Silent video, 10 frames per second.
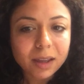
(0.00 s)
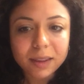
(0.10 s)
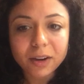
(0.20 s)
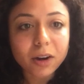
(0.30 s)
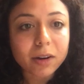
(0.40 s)

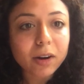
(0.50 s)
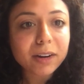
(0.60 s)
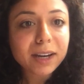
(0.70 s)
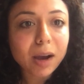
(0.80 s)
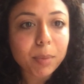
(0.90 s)
They are
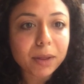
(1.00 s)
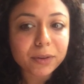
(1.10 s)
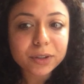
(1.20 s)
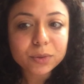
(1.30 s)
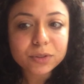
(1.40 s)
already up on
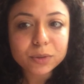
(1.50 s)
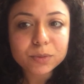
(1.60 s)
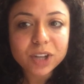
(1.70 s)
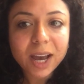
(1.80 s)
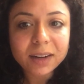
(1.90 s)
their YouTube
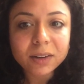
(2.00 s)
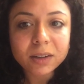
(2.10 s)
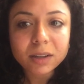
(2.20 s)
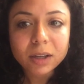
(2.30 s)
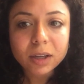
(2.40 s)
channel.